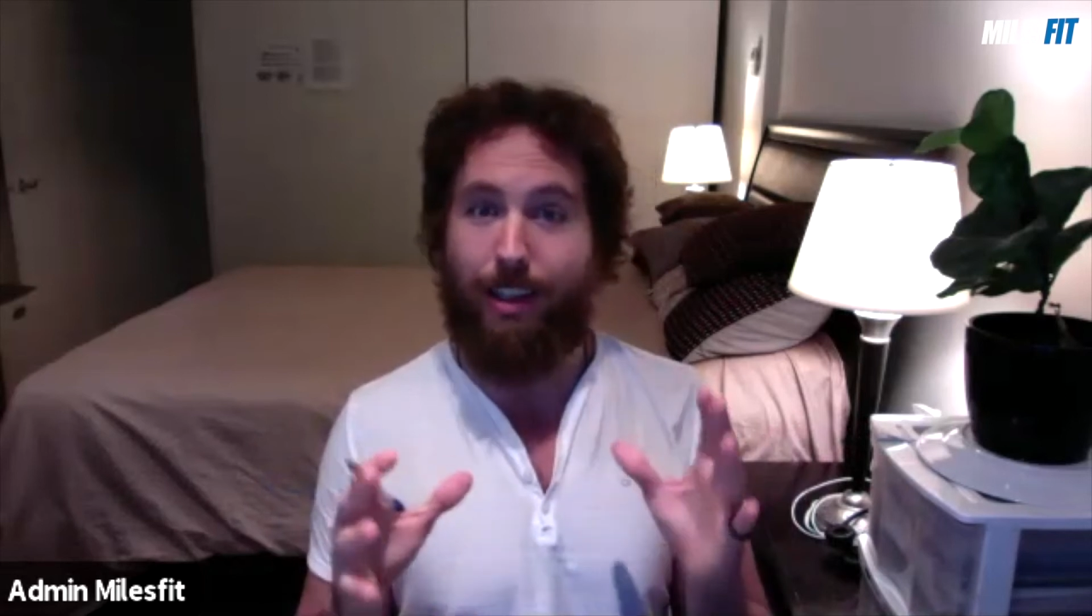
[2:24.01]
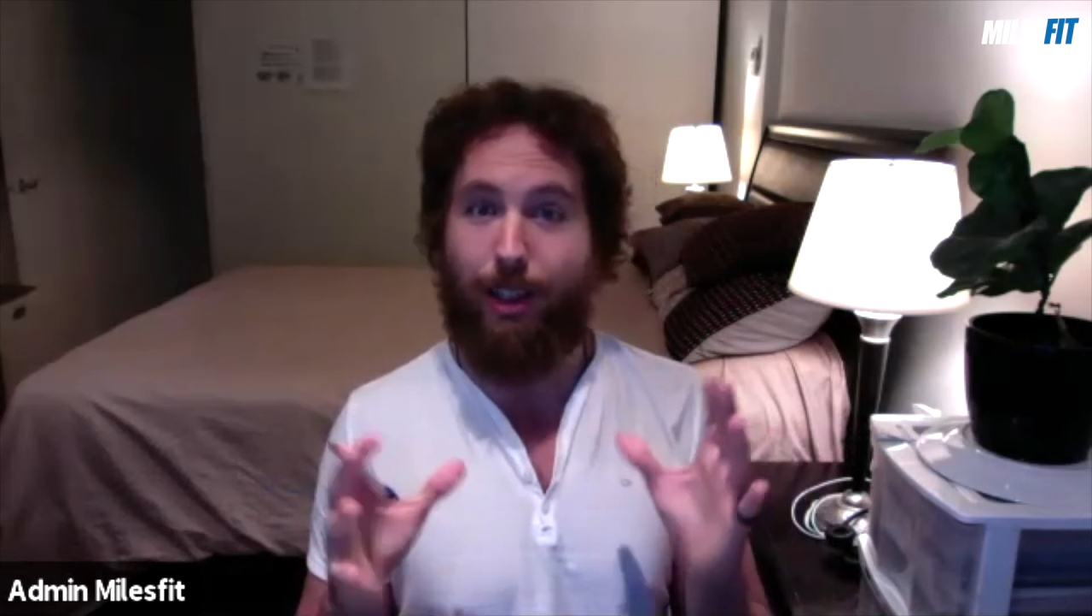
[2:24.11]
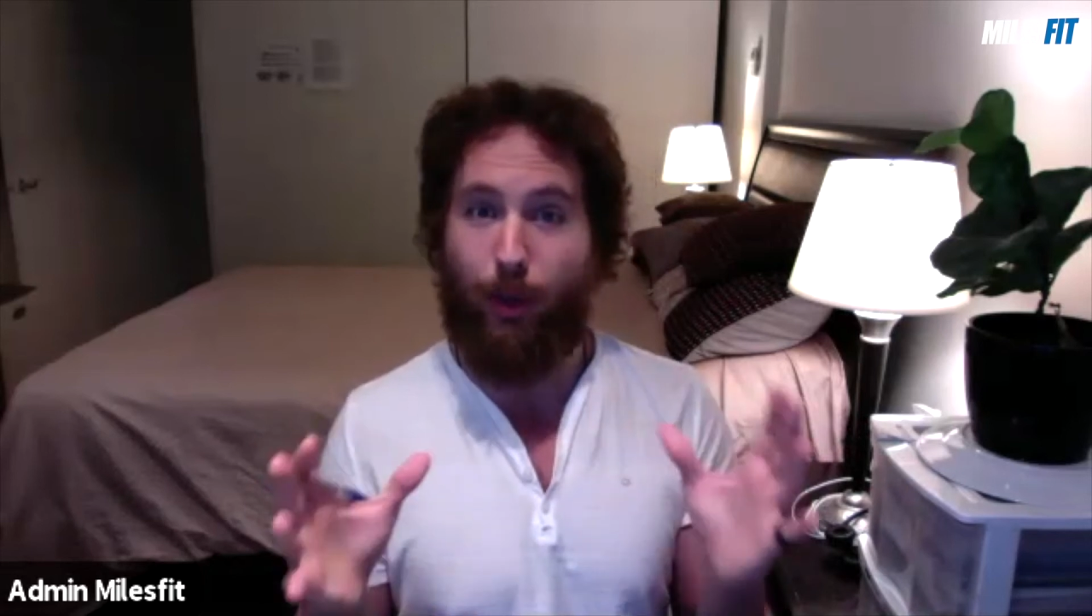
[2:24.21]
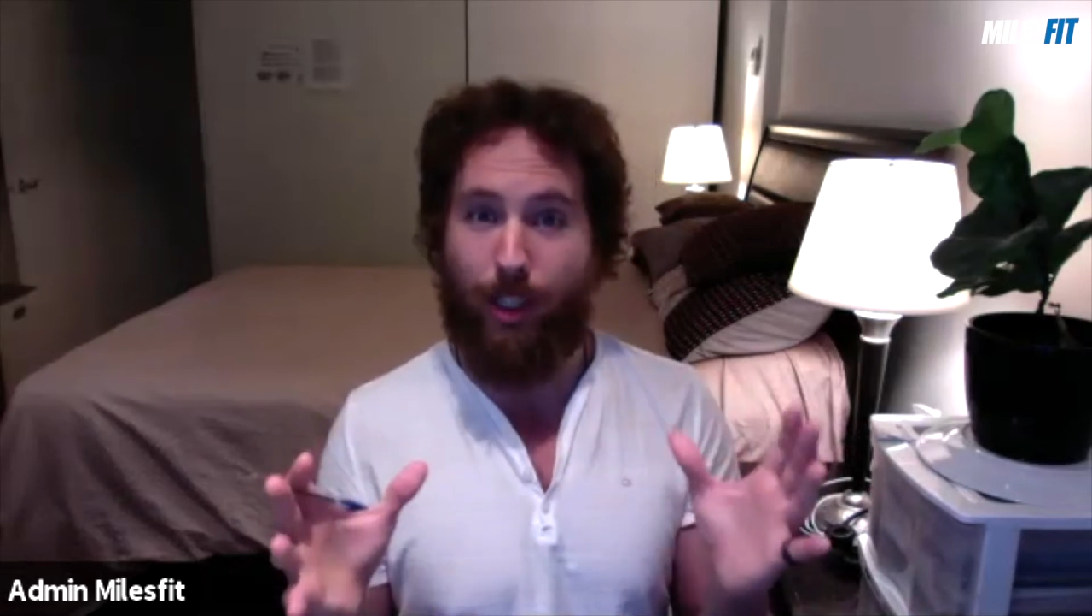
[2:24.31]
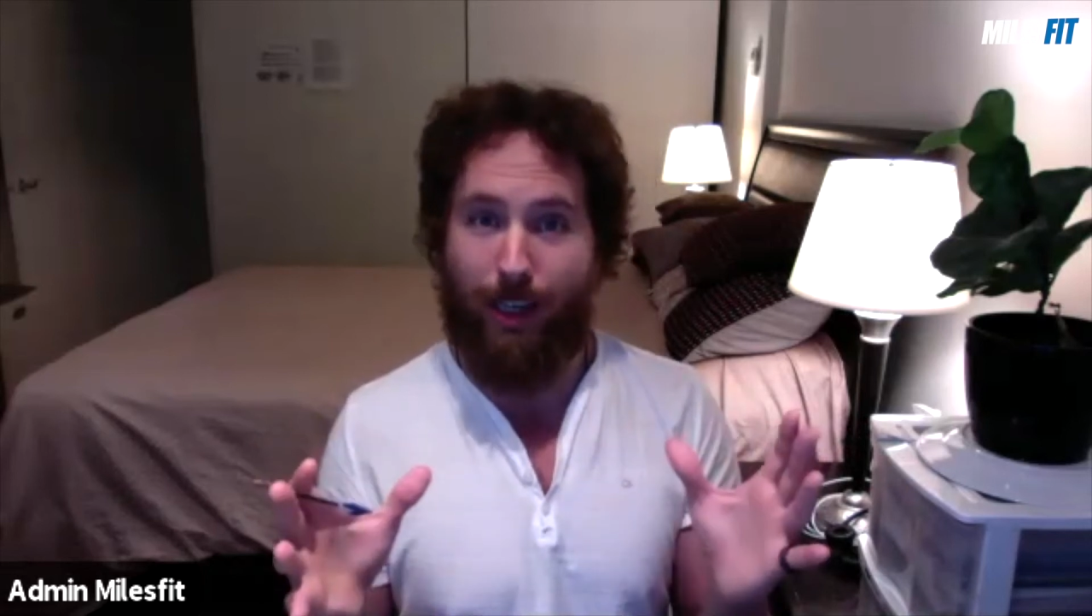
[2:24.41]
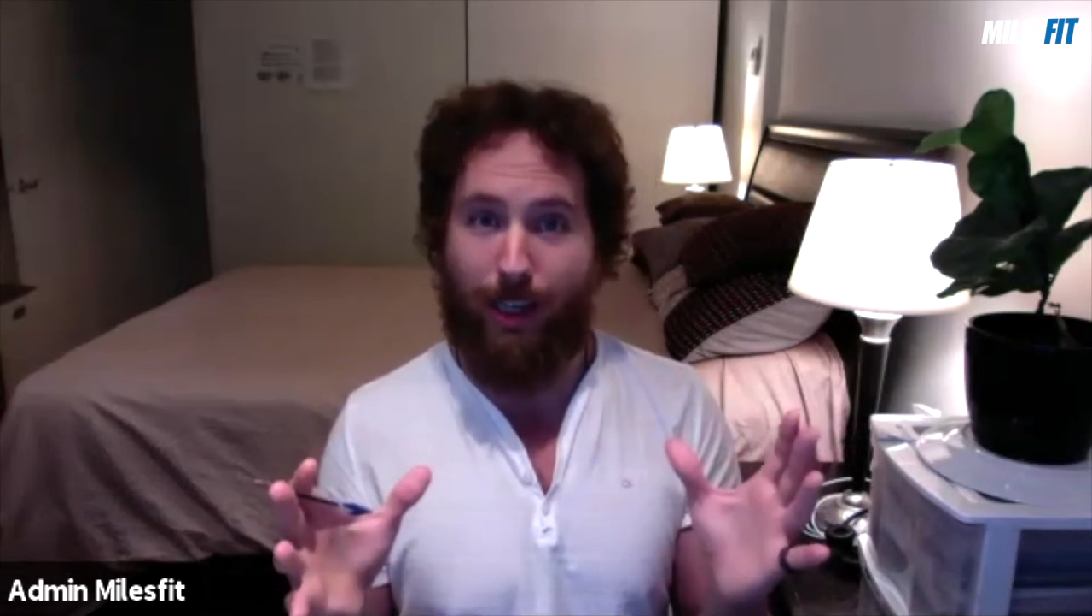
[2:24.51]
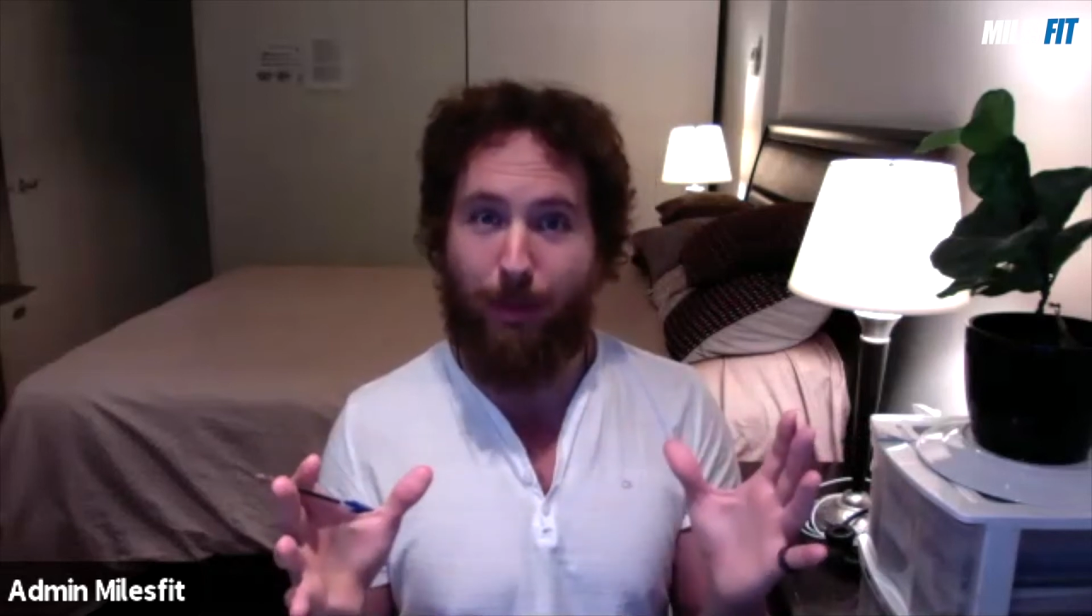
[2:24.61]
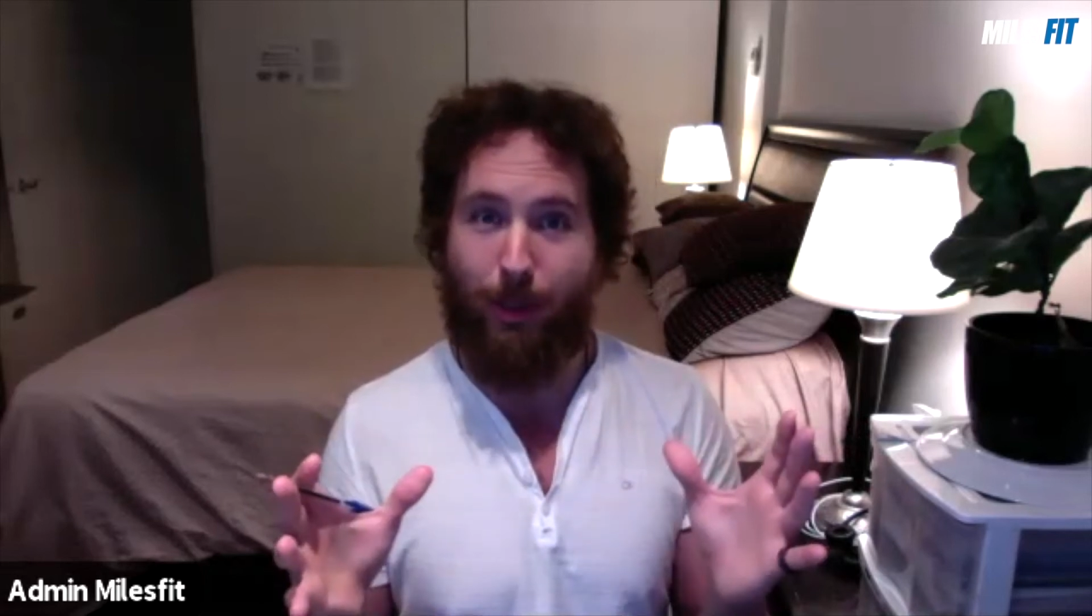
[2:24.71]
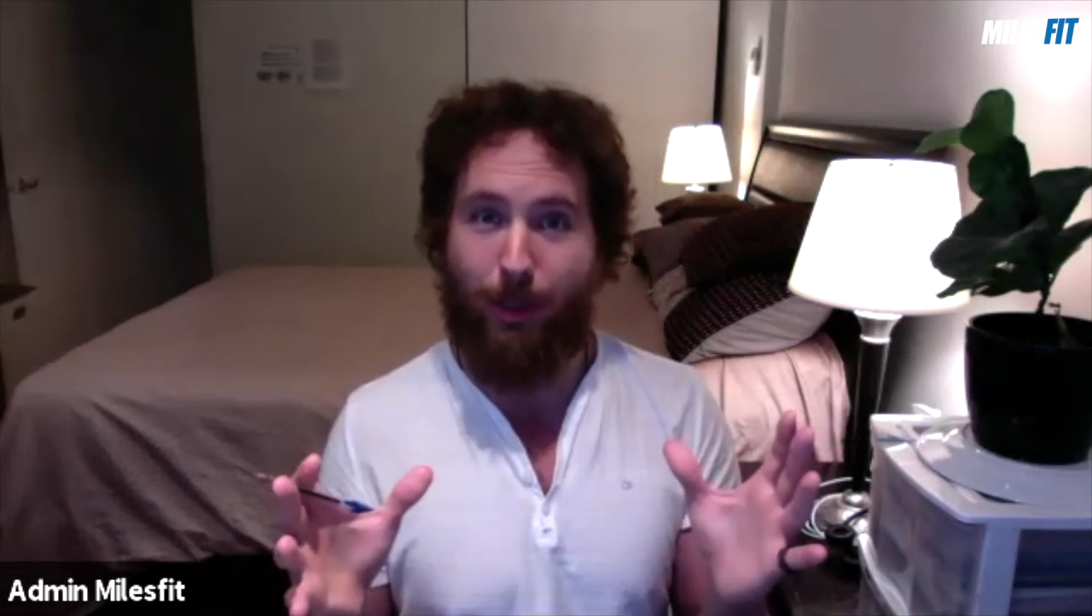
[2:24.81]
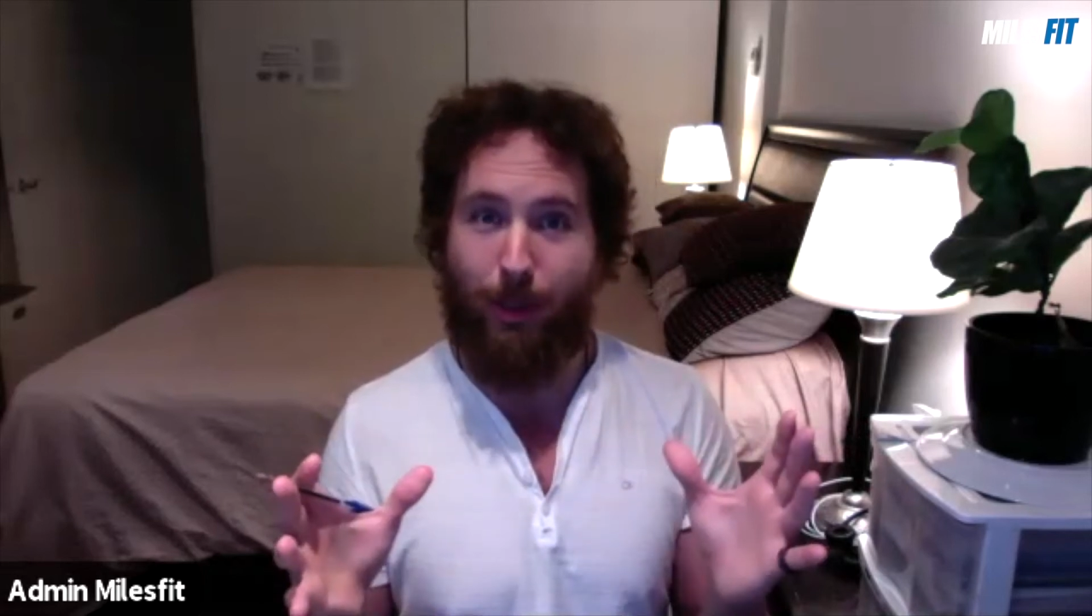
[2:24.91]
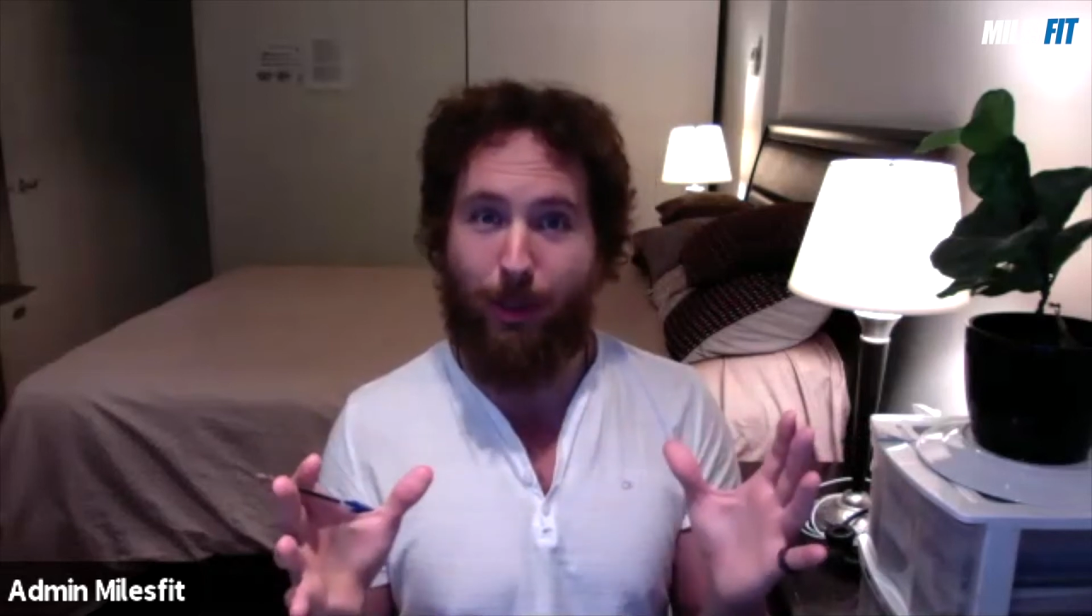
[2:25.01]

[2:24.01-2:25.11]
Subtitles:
insulin receptor